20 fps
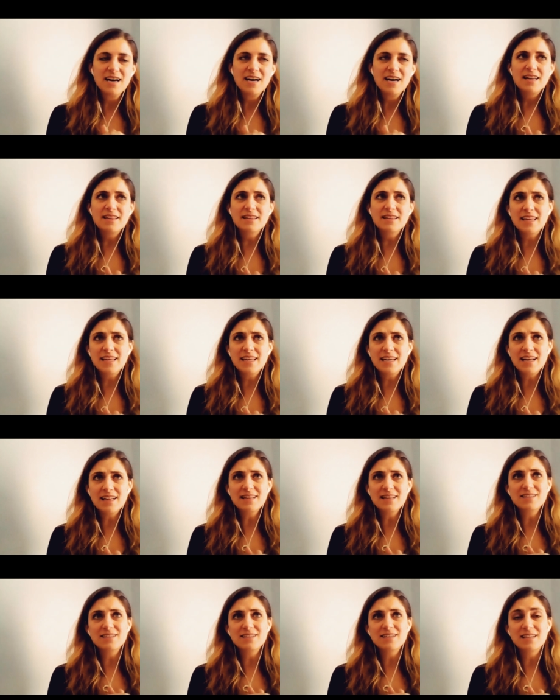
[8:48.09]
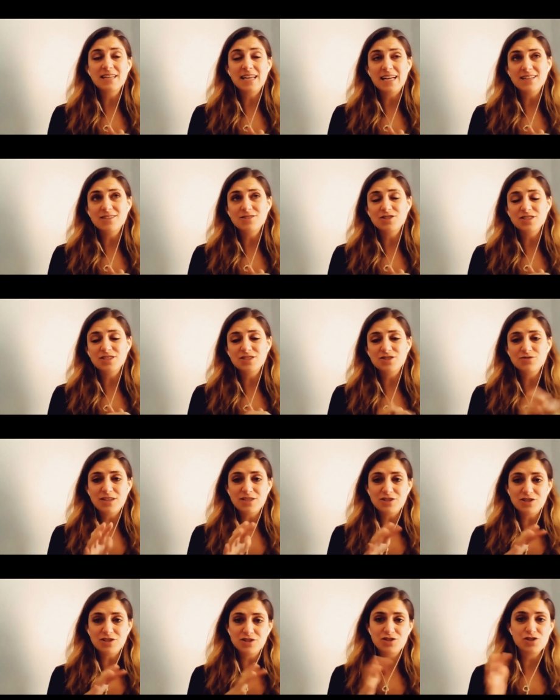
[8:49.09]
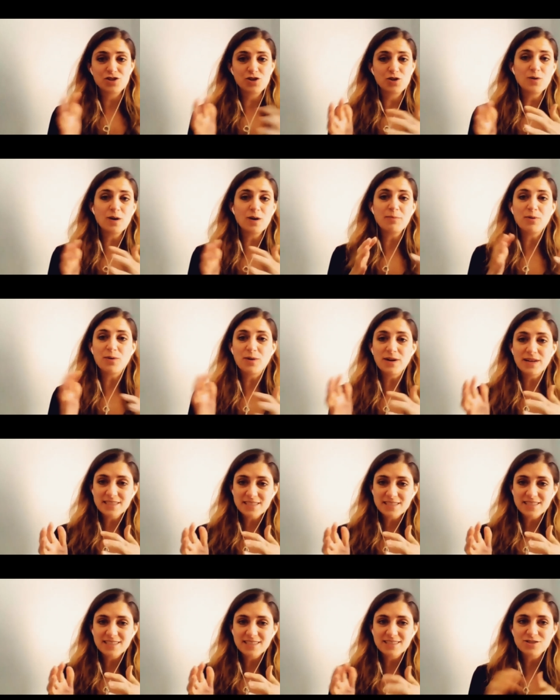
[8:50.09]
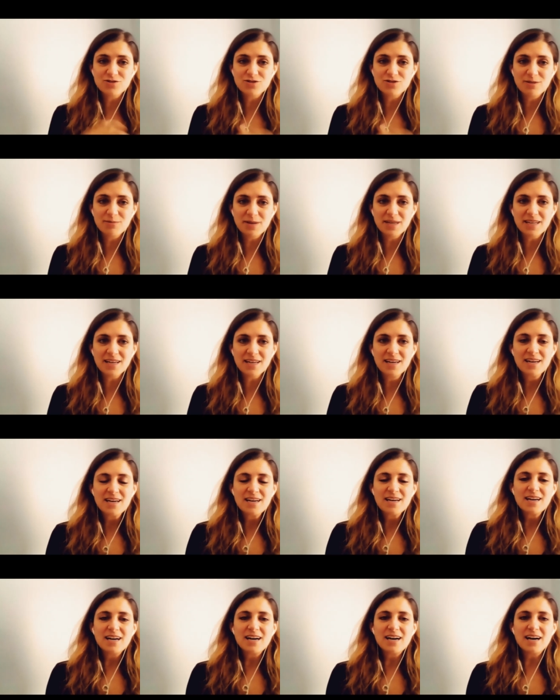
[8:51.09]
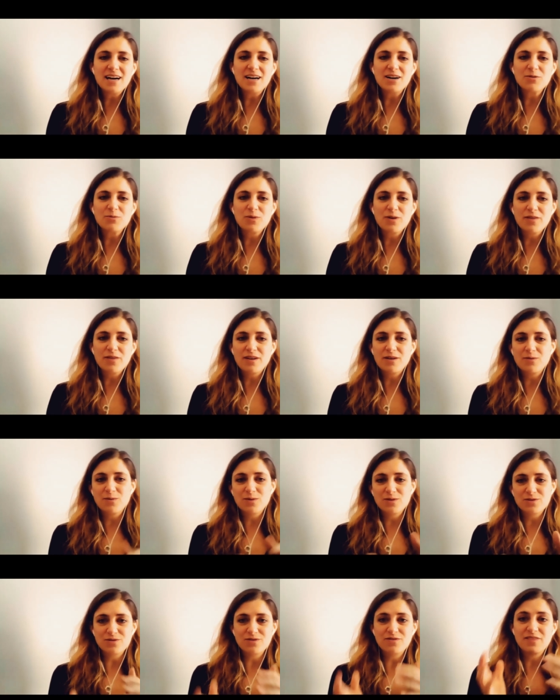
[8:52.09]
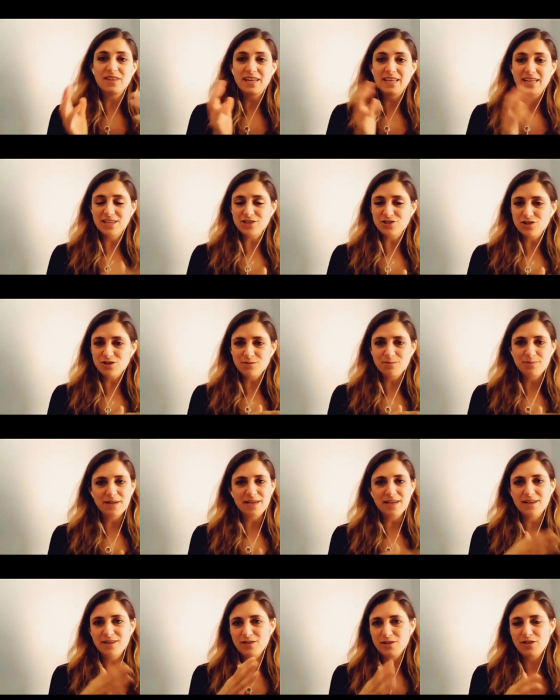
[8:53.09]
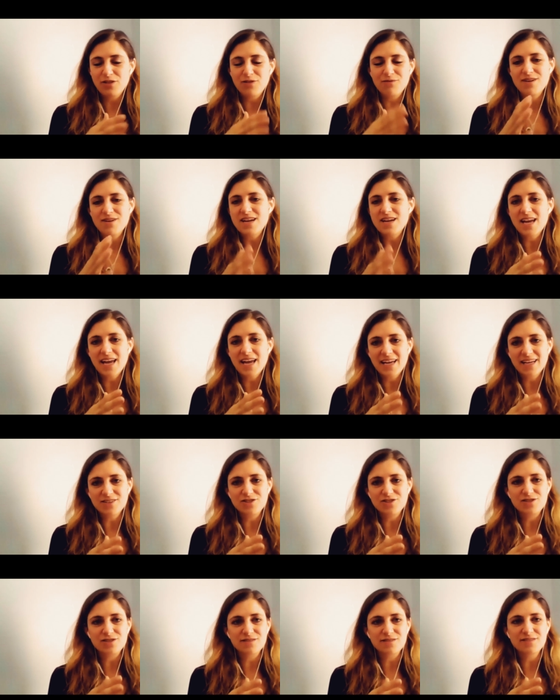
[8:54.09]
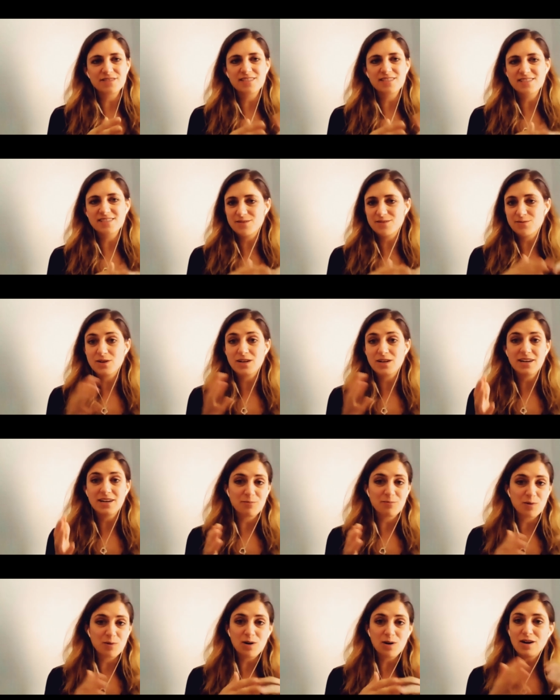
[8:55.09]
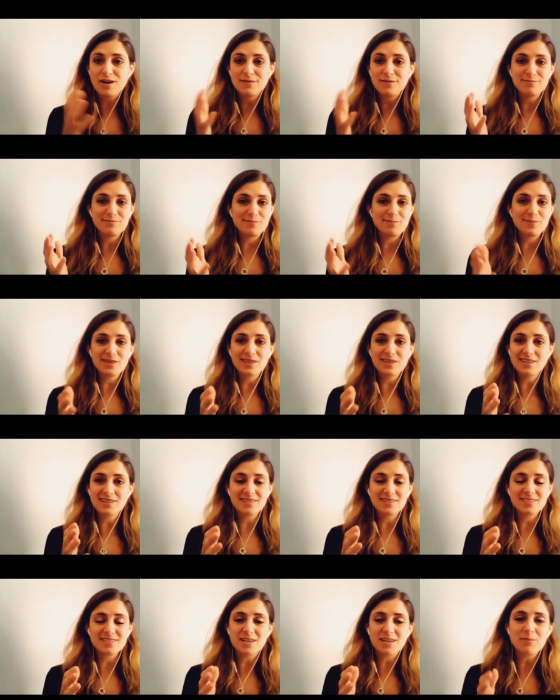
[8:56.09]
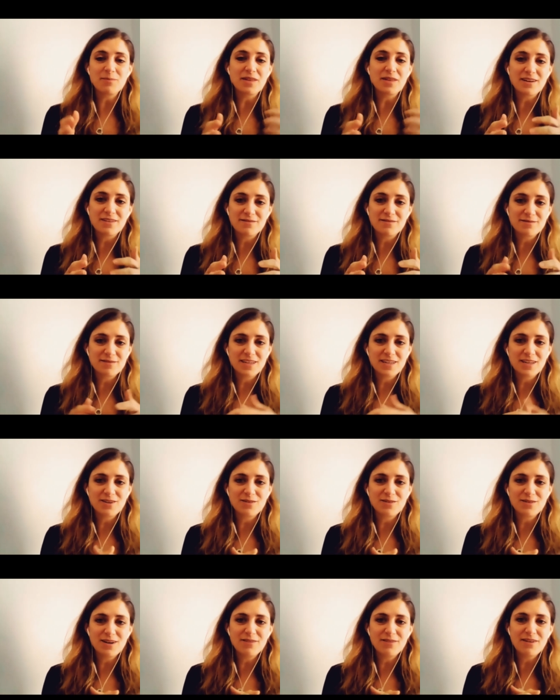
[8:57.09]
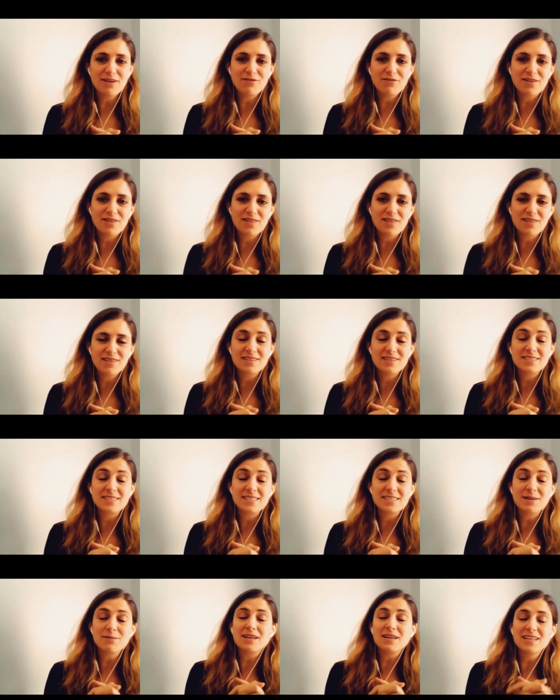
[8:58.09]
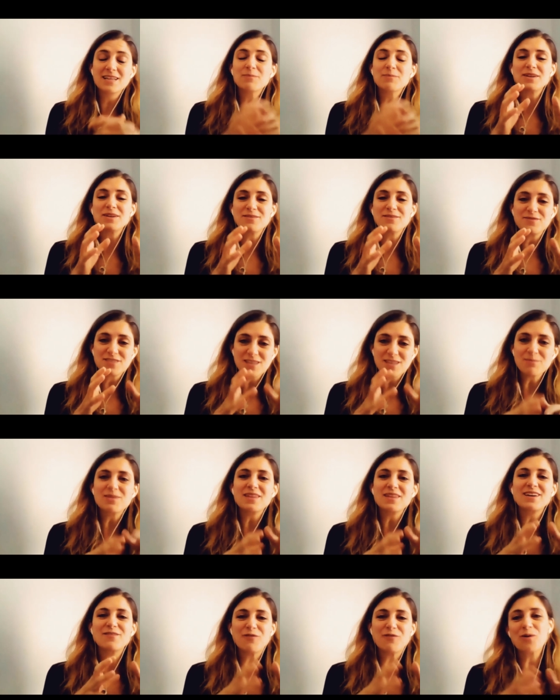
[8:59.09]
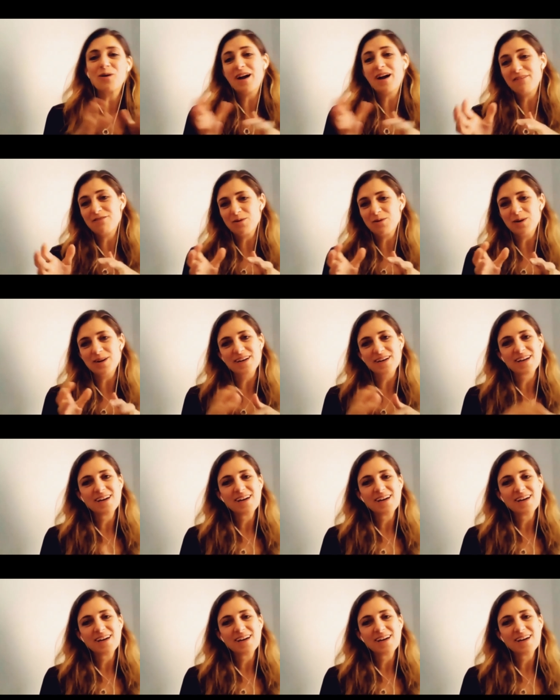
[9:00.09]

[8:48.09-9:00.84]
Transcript: I think that analogy stretches to a point in streaming, where there were sort of the initial big 3-ish services that were kind of broad, little something, you know, of every, a little bit of something for everyone